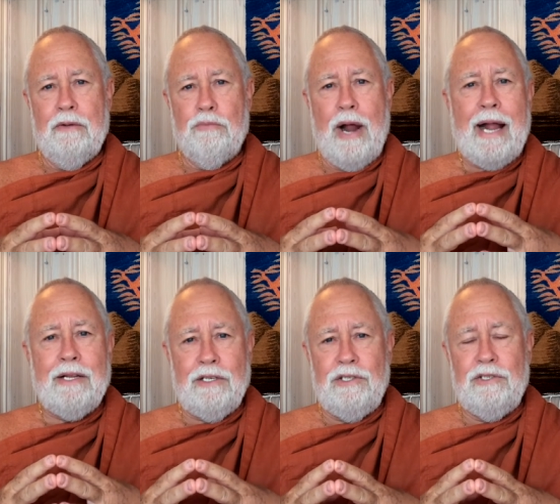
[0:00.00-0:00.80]

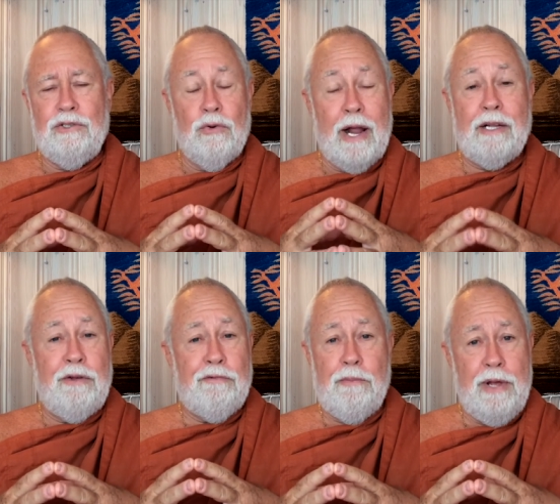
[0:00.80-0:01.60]
practice
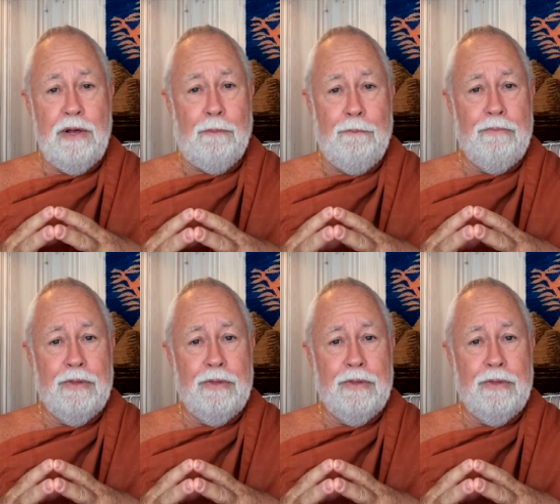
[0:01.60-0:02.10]
directly from him.